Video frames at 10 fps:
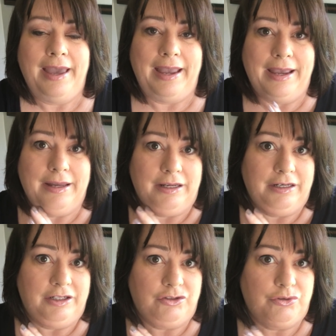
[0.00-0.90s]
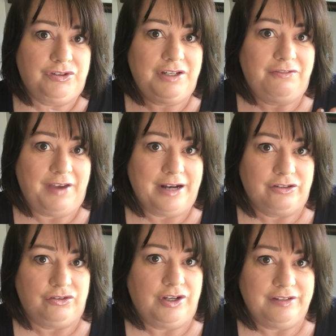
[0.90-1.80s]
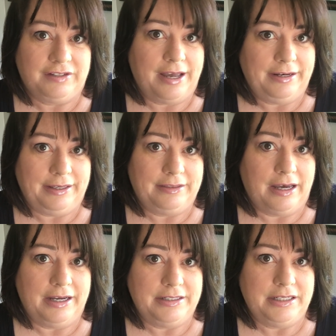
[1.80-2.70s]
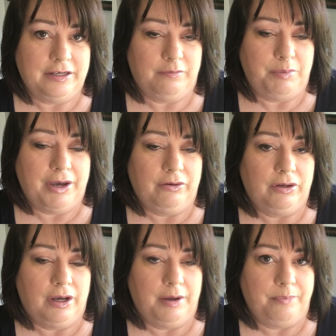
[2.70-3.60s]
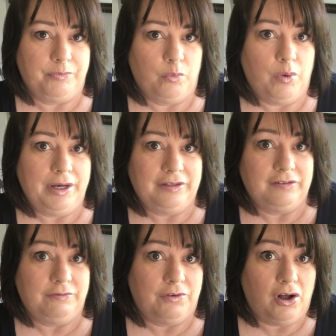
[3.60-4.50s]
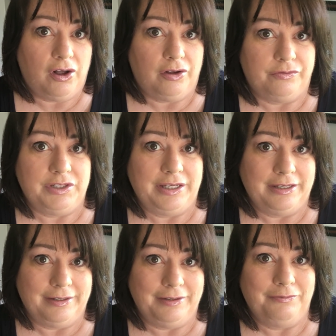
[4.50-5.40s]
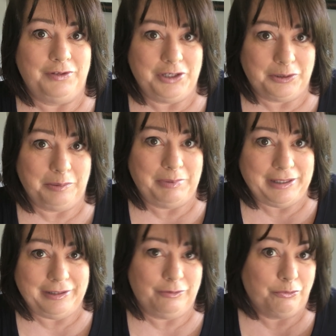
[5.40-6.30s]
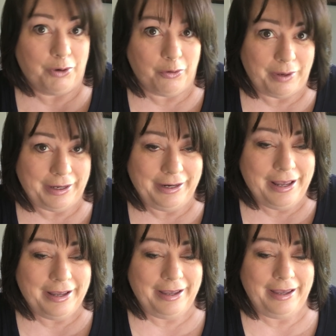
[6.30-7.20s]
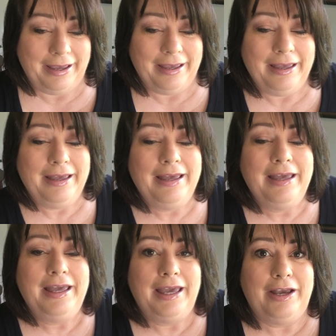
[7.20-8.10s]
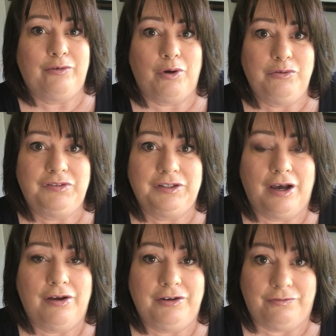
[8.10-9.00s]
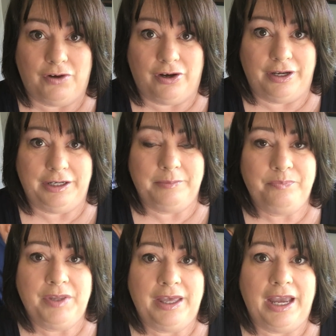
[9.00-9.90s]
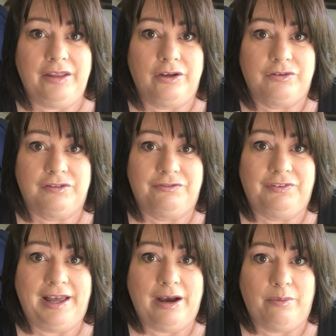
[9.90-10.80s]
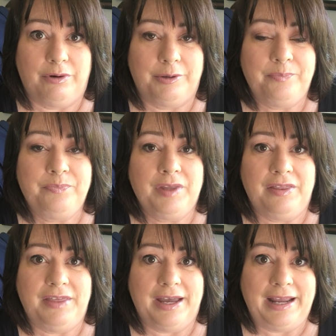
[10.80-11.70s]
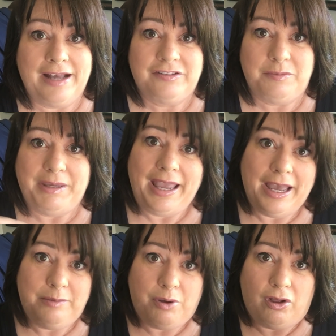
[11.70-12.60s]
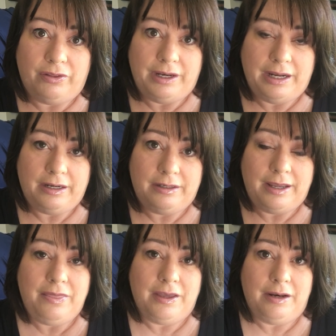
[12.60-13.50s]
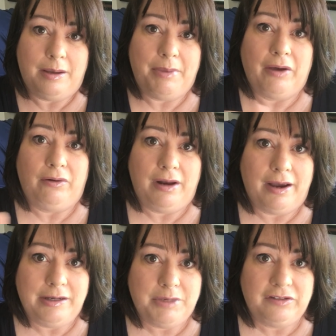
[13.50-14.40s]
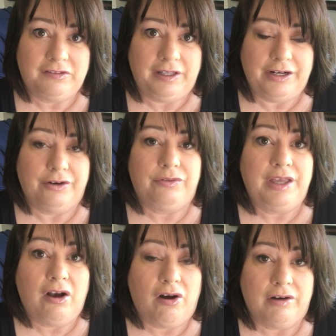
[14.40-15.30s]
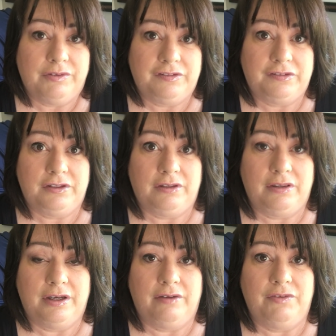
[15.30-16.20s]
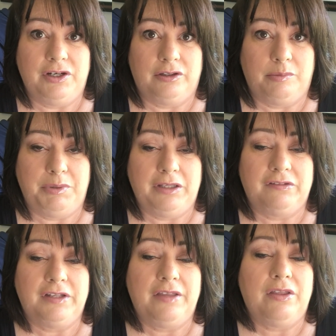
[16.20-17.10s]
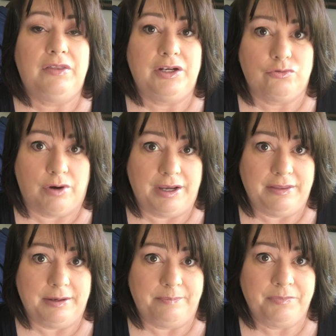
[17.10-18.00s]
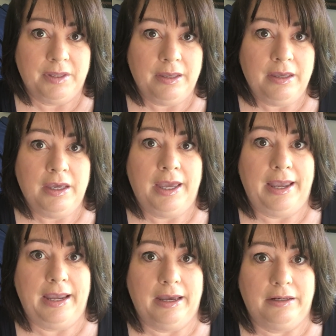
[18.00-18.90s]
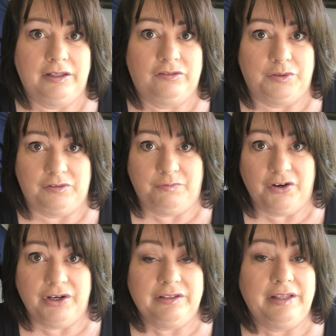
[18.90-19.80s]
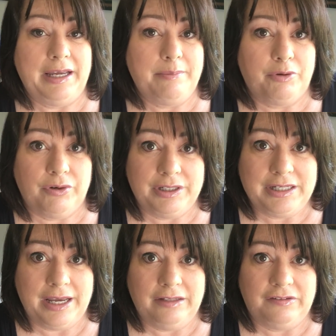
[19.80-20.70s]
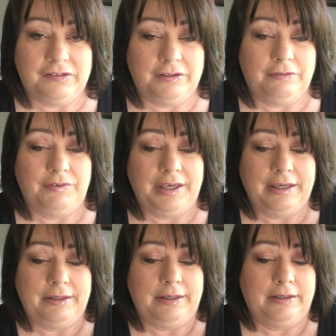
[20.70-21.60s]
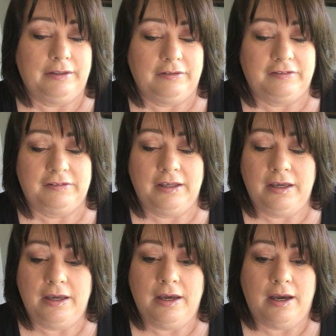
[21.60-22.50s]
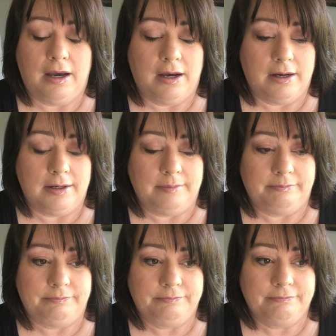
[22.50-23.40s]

And an interesting fact, just so you guys kind of get the idea about what is involved in vanilla bean growing. It grows on a vine, and there's a flower that has to be hand pollinated. And then about 9 months later, they harvest the vanilla beans and then they dry them. And so it's very labor intensive. It is, well,